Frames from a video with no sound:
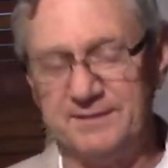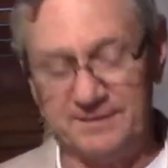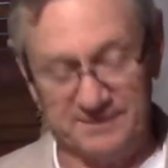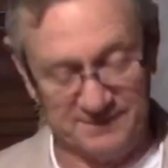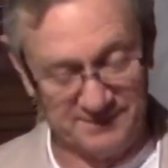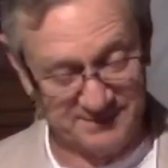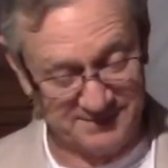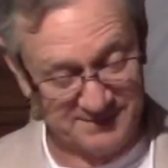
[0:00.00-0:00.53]

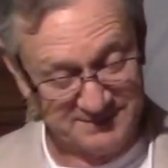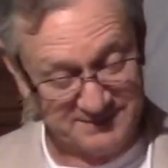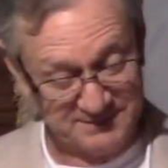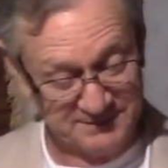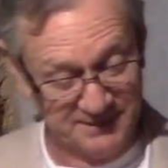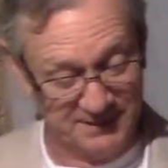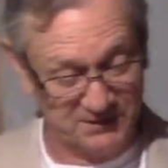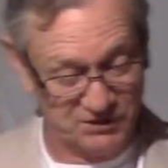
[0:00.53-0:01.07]

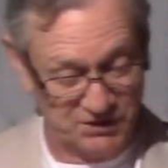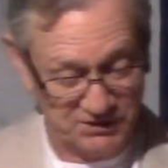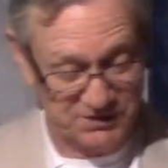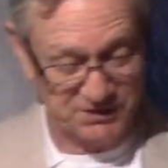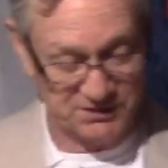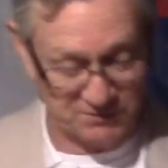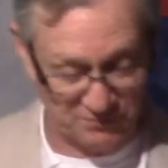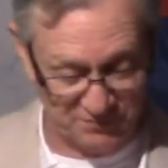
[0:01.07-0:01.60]
and
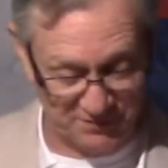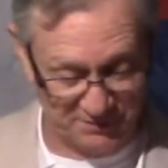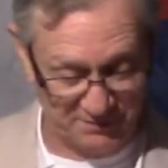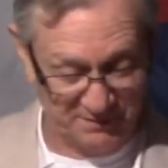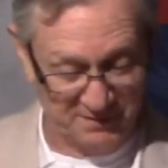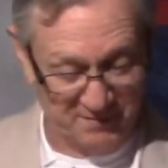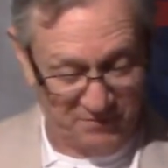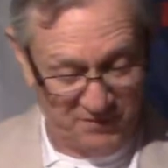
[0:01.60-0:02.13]
Jesus re
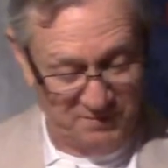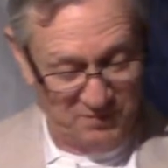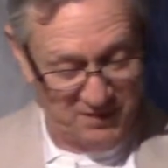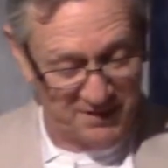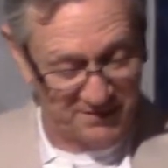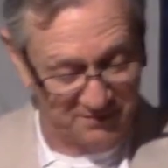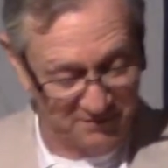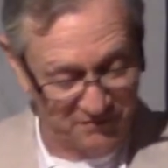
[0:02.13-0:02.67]

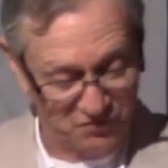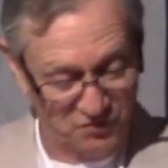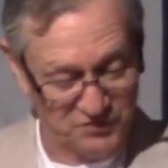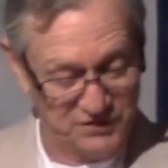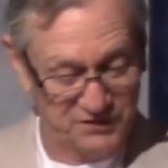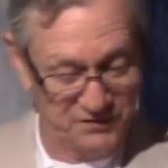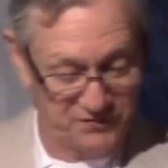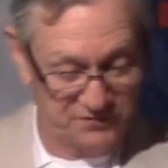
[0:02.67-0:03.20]
replied in
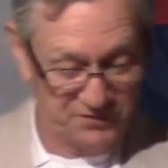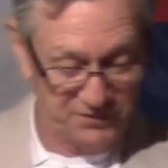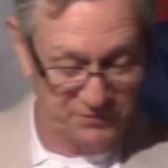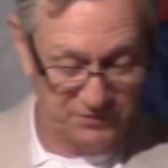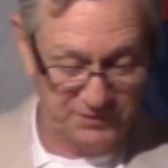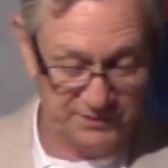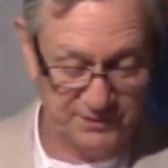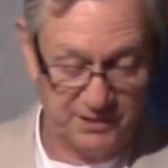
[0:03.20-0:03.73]

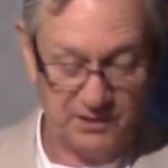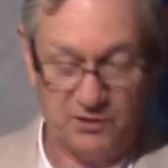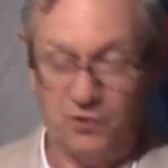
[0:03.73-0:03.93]
1431,